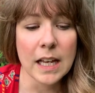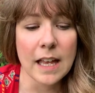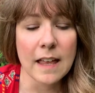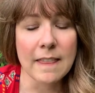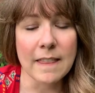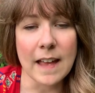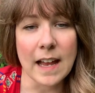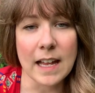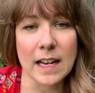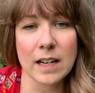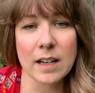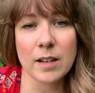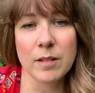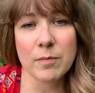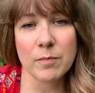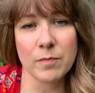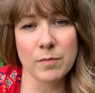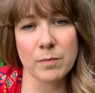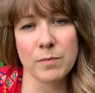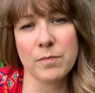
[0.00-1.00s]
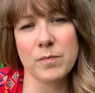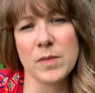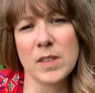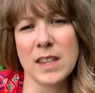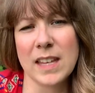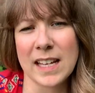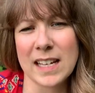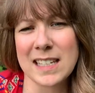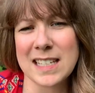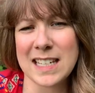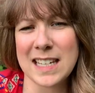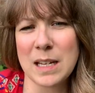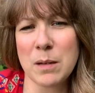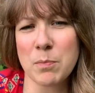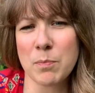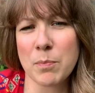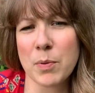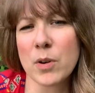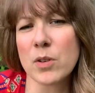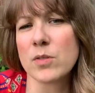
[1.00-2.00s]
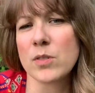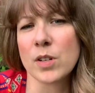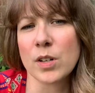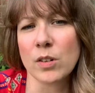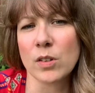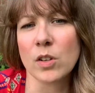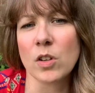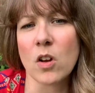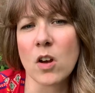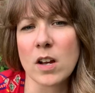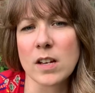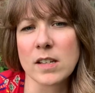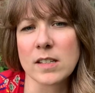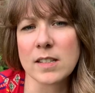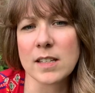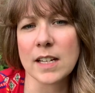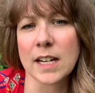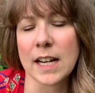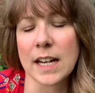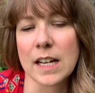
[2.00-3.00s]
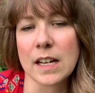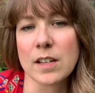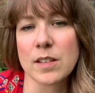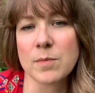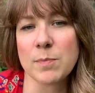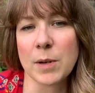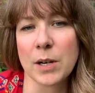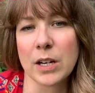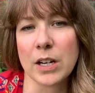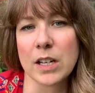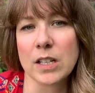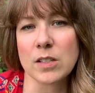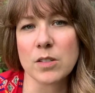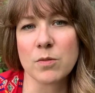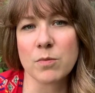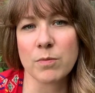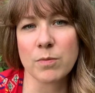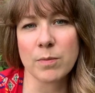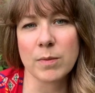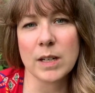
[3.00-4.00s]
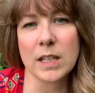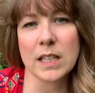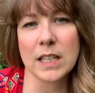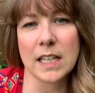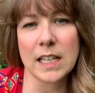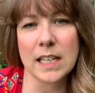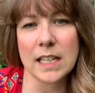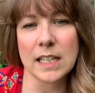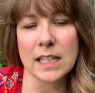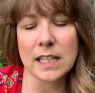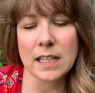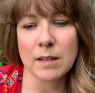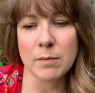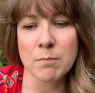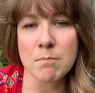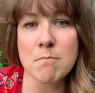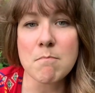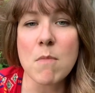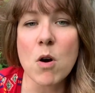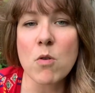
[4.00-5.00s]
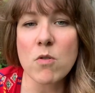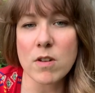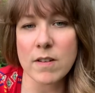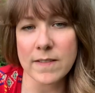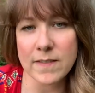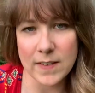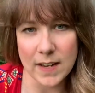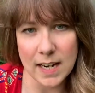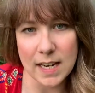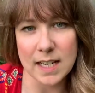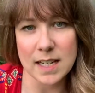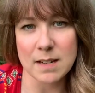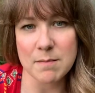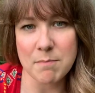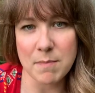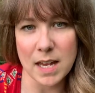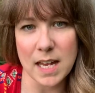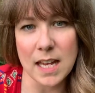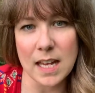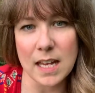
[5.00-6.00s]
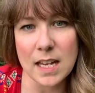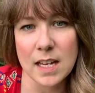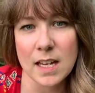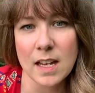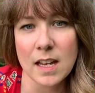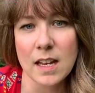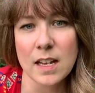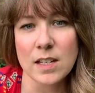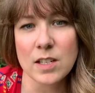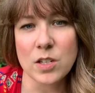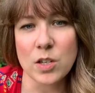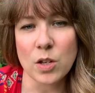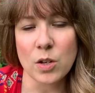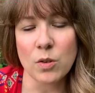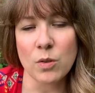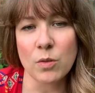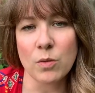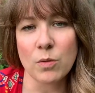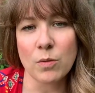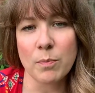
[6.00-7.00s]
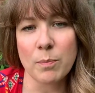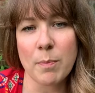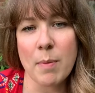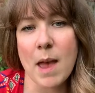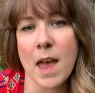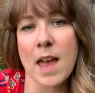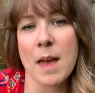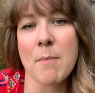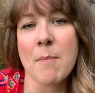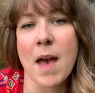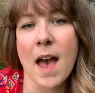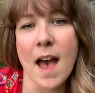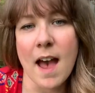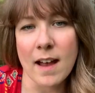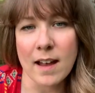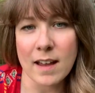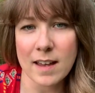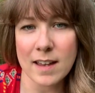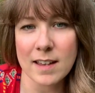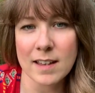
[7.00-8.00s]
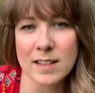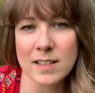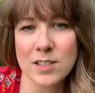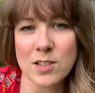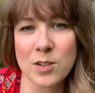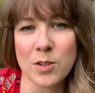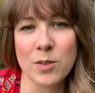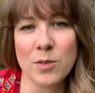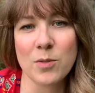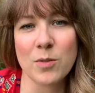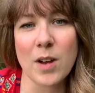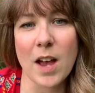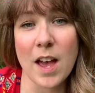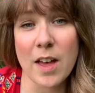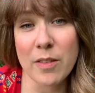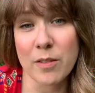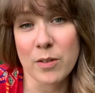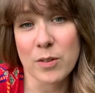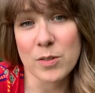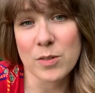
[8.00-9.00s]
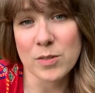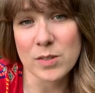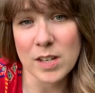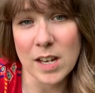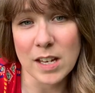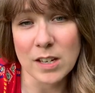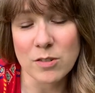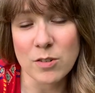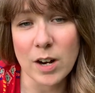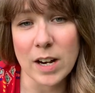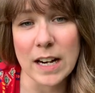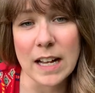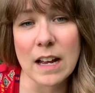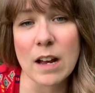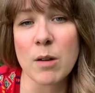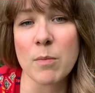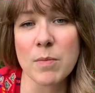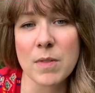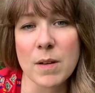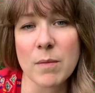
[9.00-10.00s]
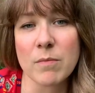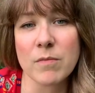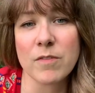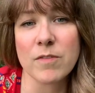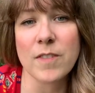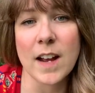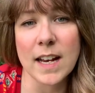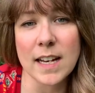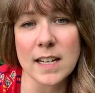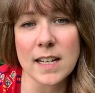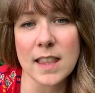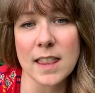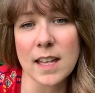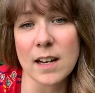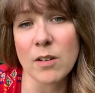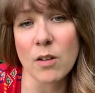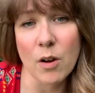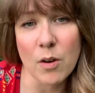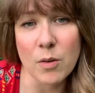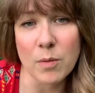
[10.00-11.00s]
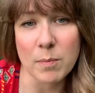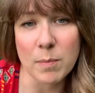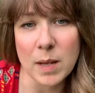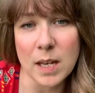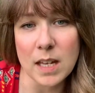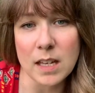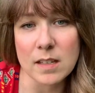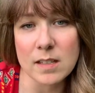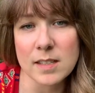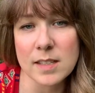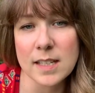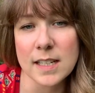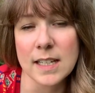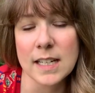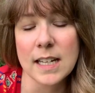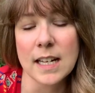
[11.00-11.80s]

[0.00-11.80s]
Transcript: That deep personal loss that I experienced really motivated me to pay back to others and try to help them find their own peace.